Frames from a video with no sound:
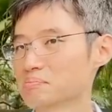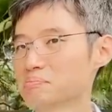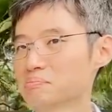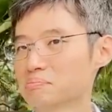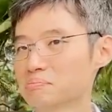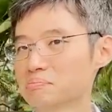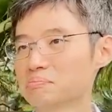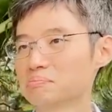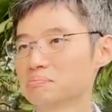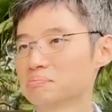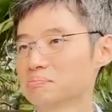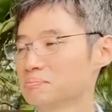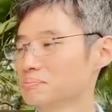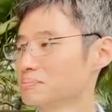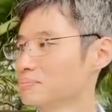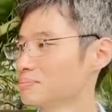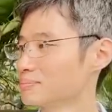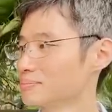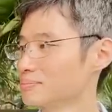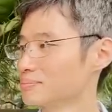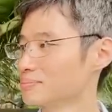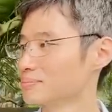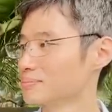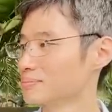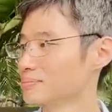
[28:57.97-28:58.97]

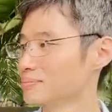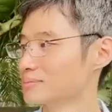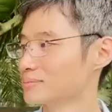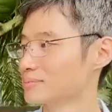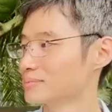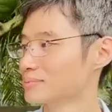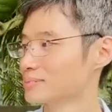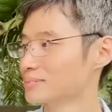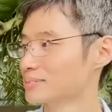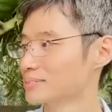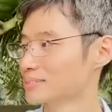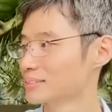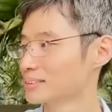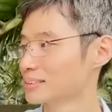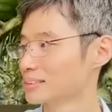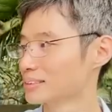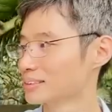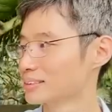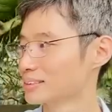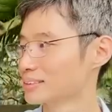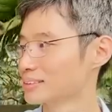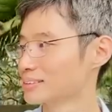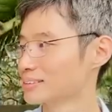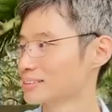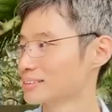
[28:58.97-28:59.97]

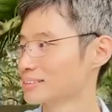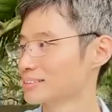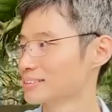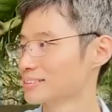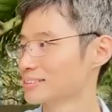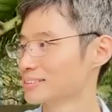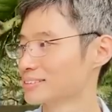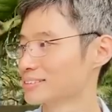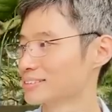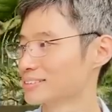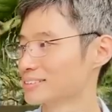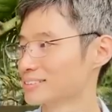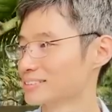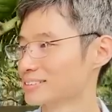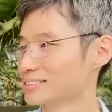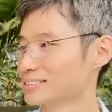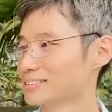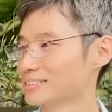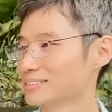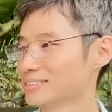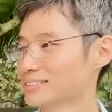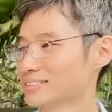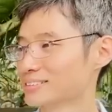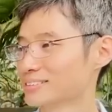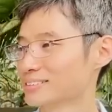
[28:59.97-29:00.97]

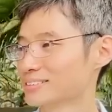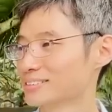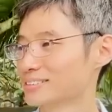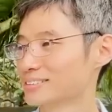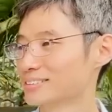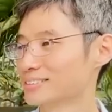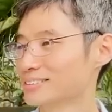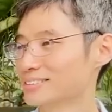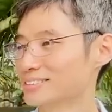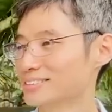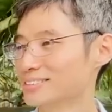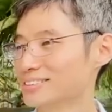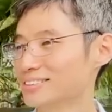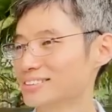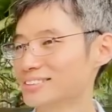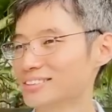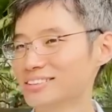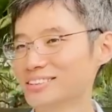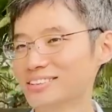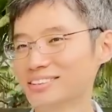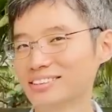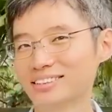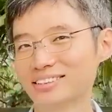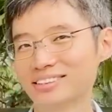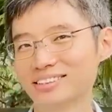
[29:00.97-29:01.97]

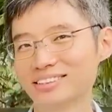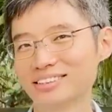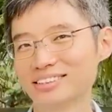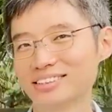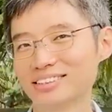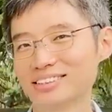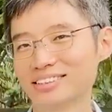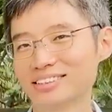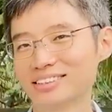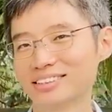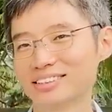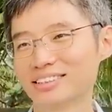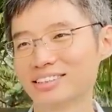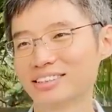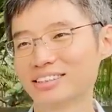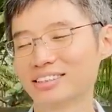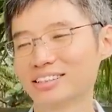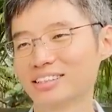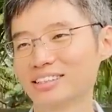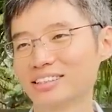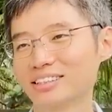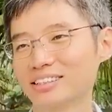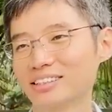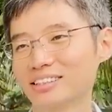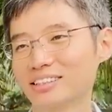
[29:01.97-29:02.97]
The person shown says nothing.